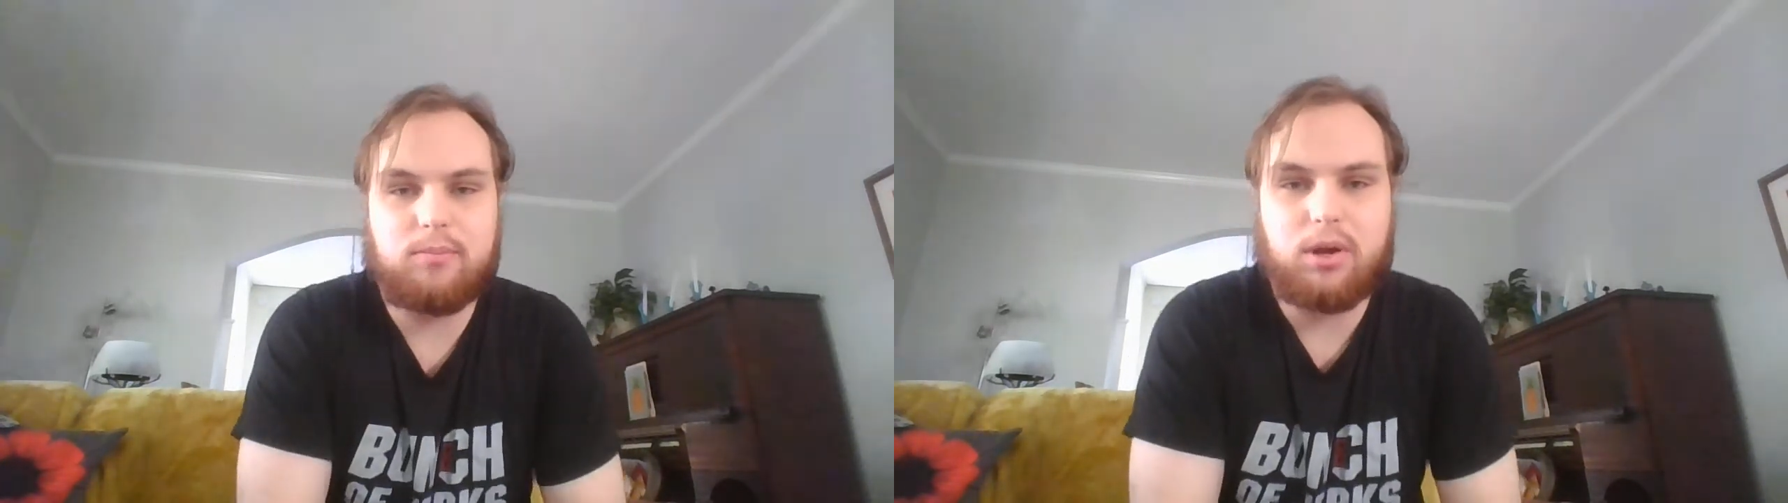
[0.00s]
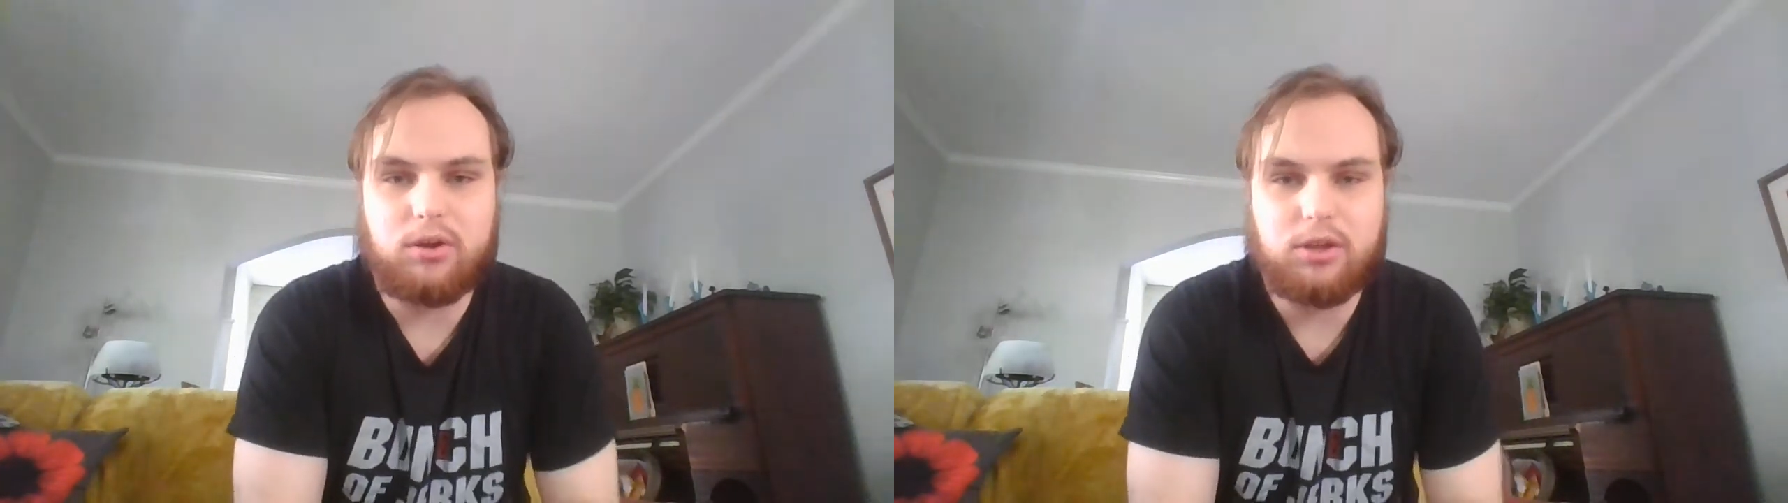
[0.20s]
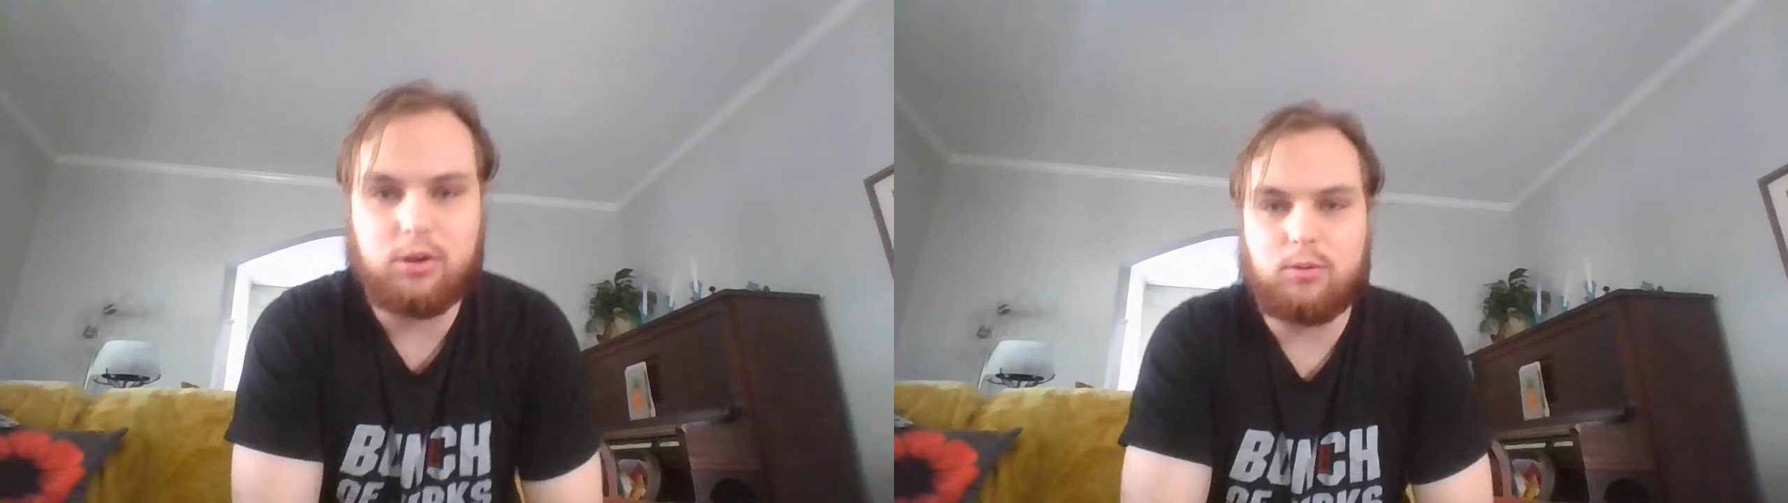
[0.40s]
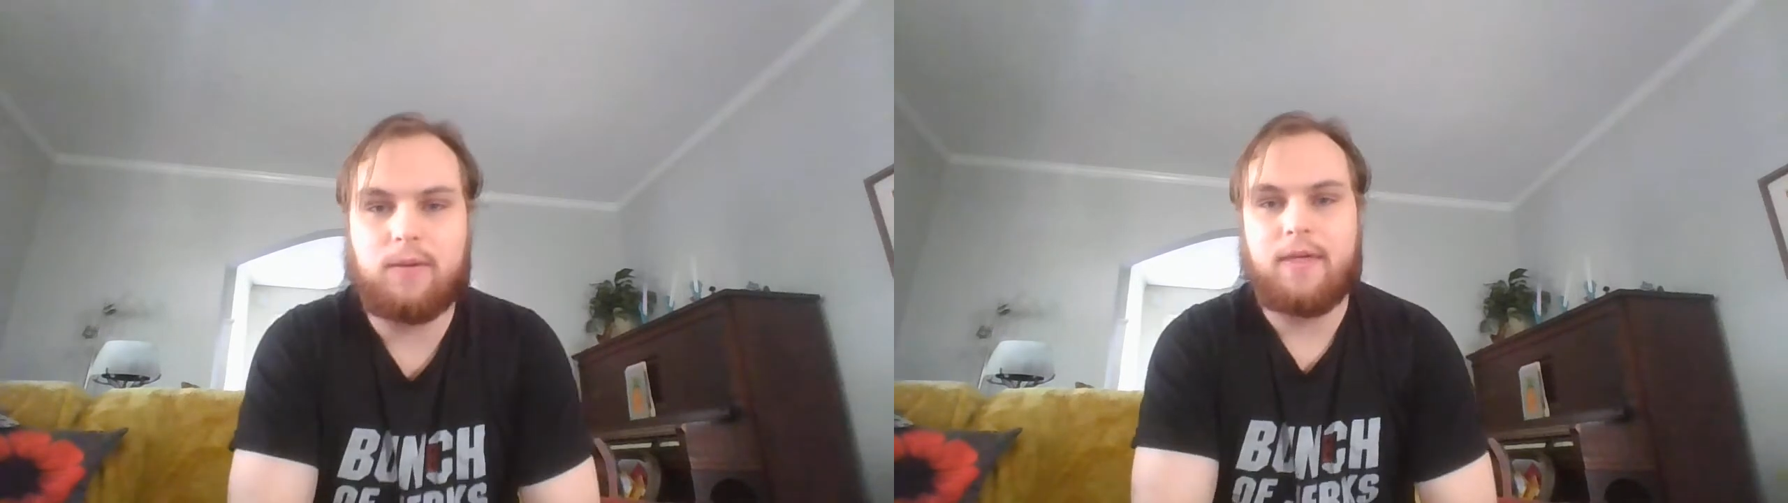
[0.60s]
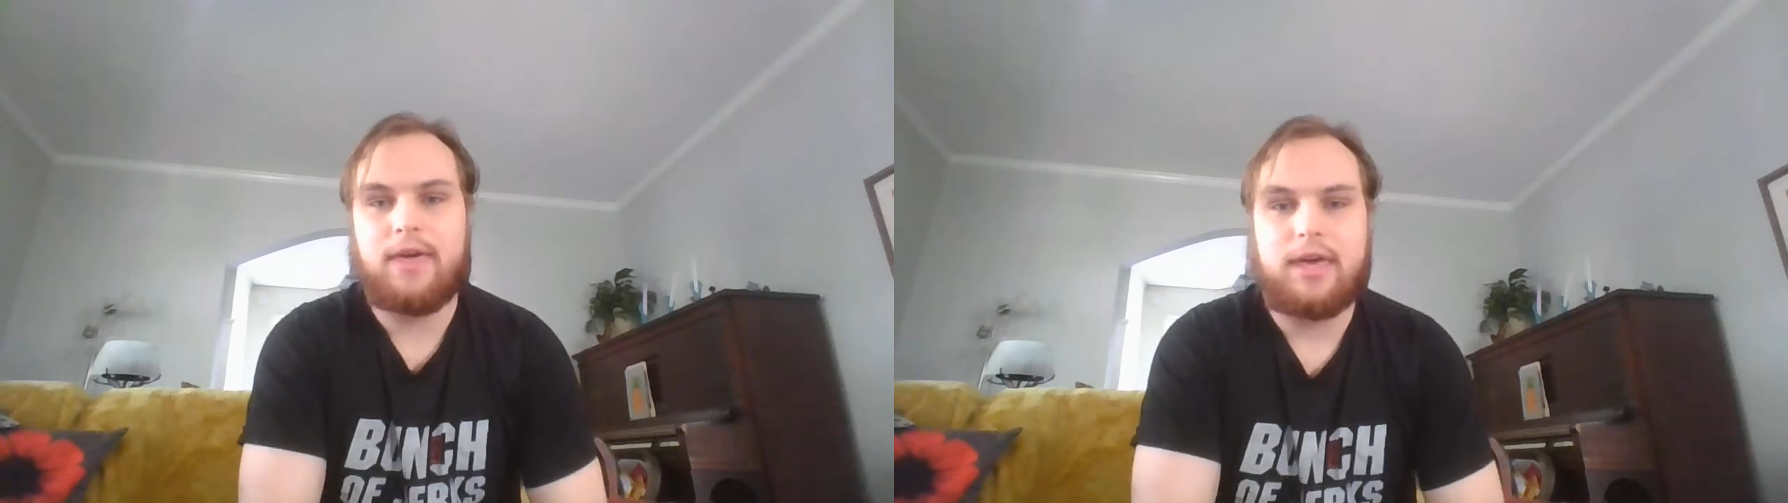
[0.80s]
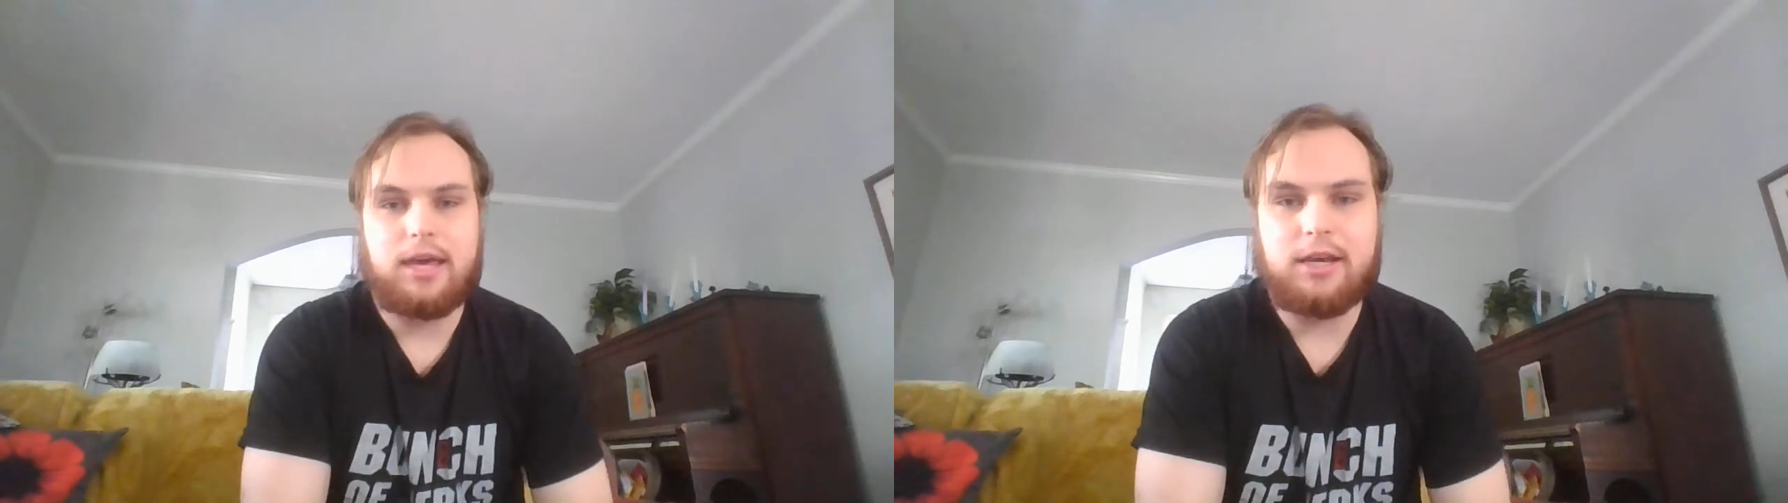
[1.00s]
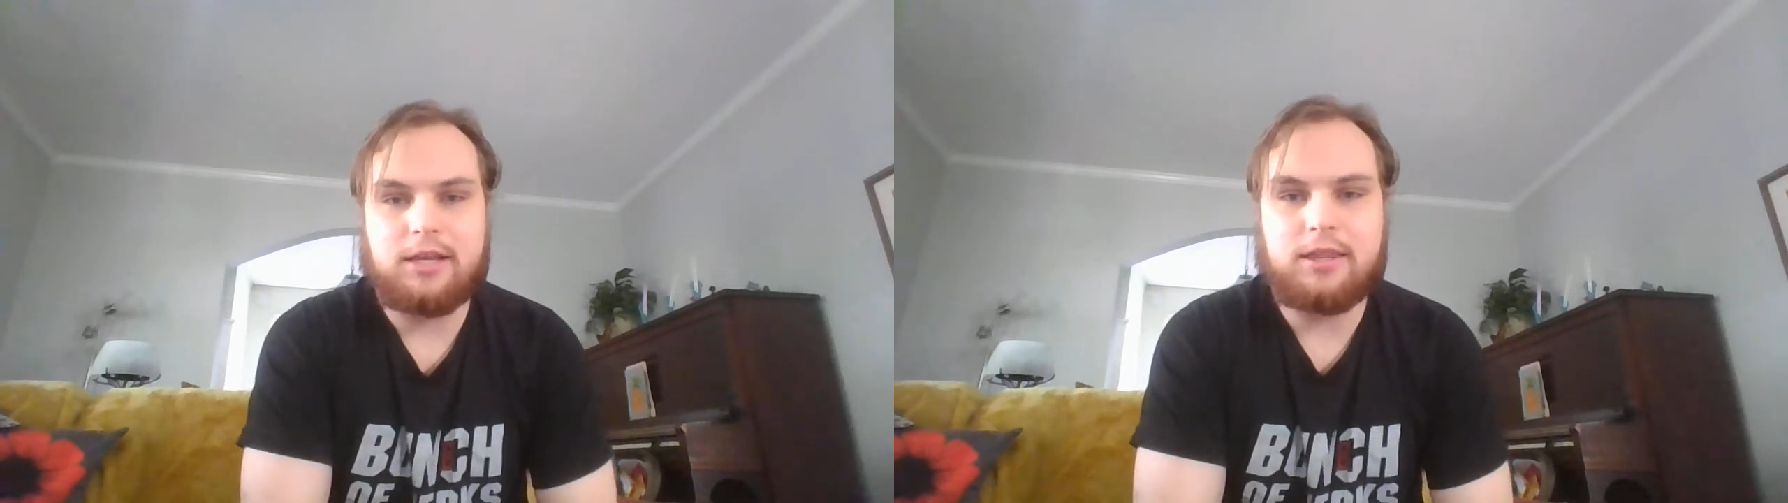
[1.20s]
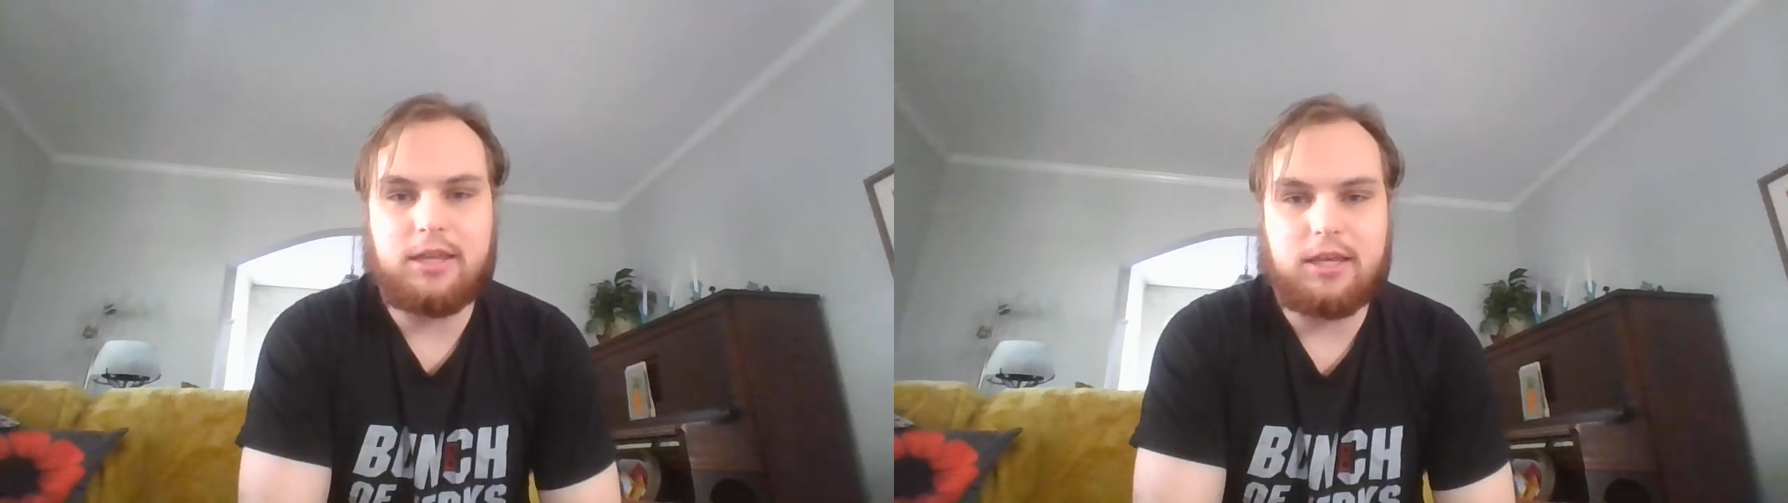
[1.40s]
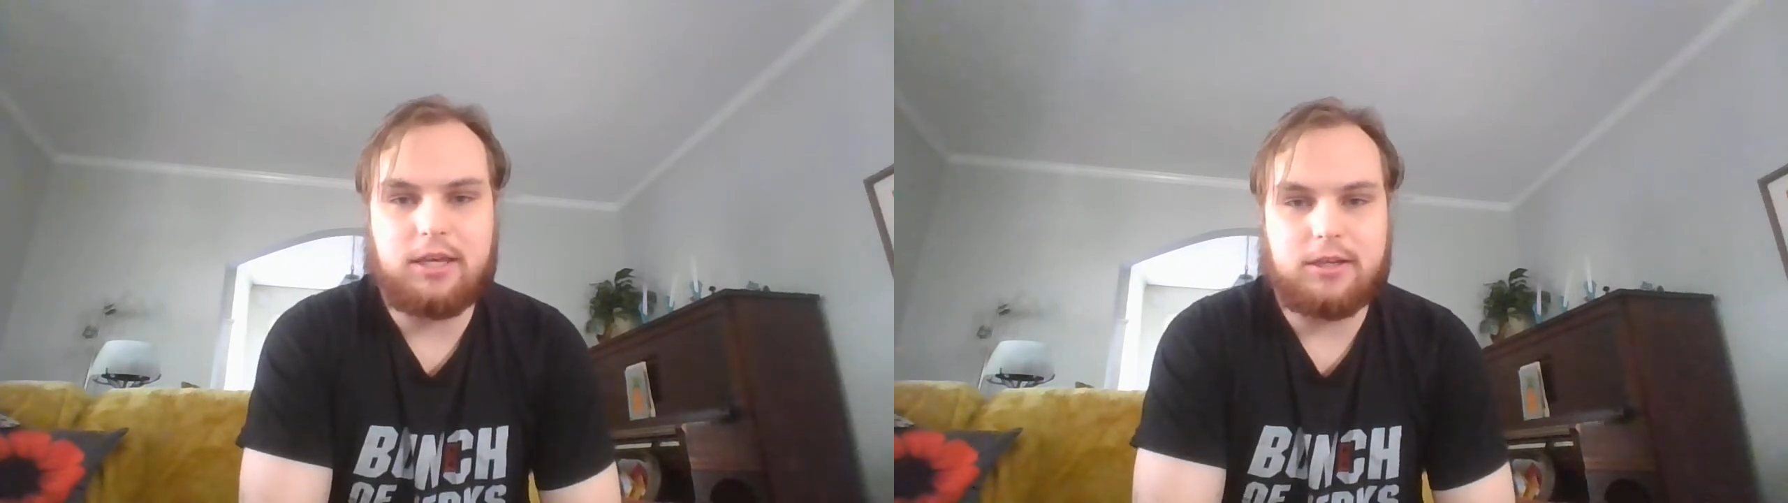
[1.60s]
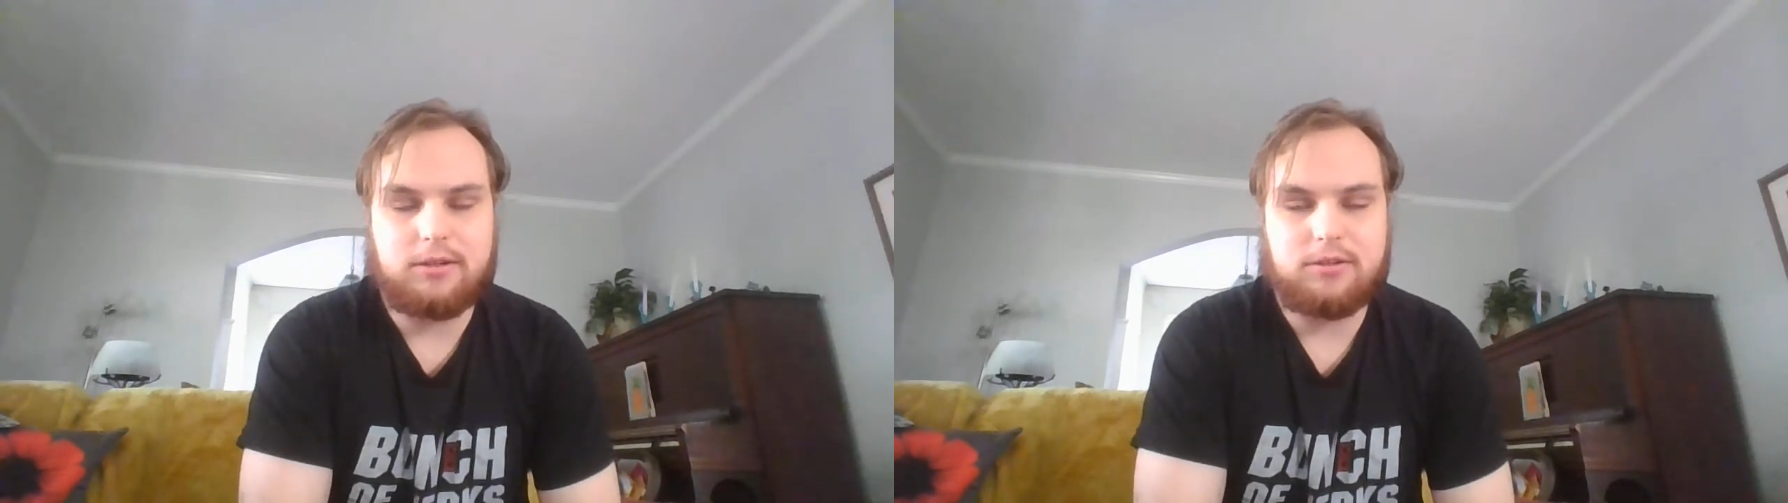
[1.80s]
Mailloux in
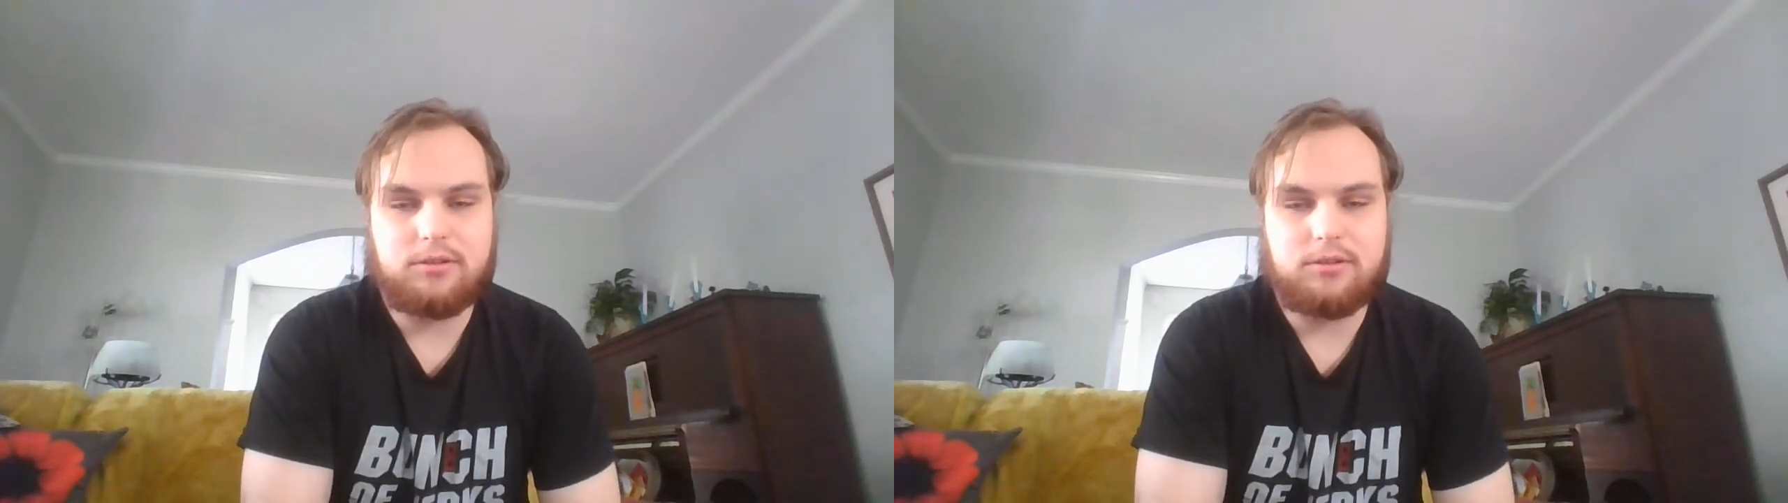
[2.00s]
the